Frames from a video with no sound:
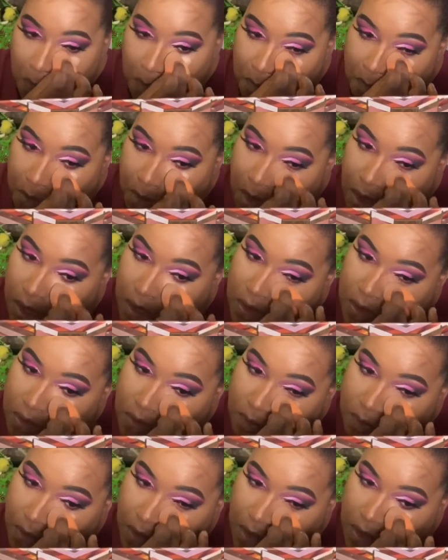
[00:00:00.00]
Pat
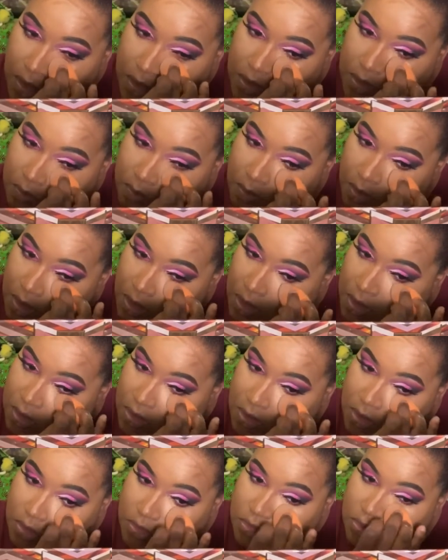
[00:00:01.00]
it.